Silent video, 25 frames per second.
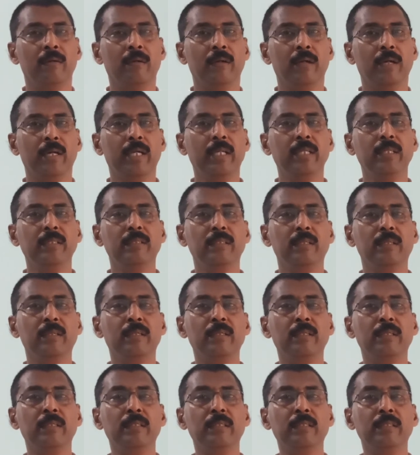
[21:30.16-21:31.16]
and
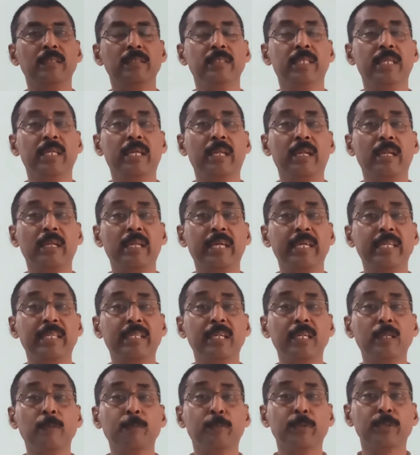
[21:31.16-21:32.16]
the
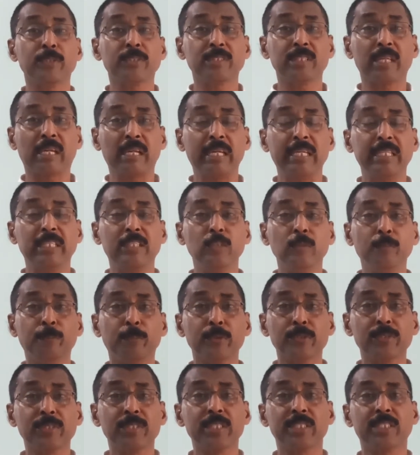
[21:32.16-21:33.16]
relative
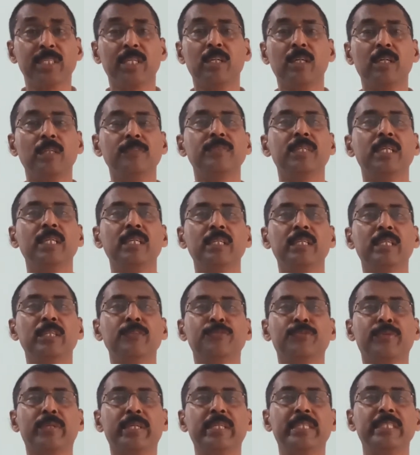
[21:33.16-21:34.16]
position of the
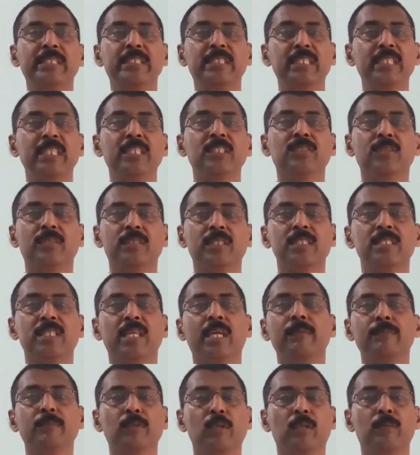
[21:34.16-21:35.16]
different genes on the
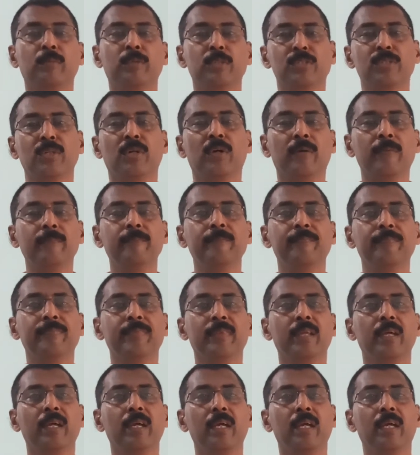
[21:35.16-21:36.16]
same chromosome
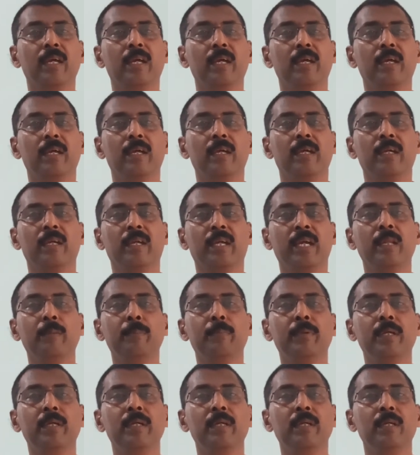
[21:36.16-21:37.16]
can
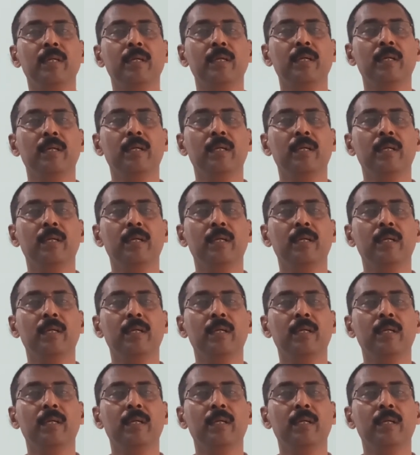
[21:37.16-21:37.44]
be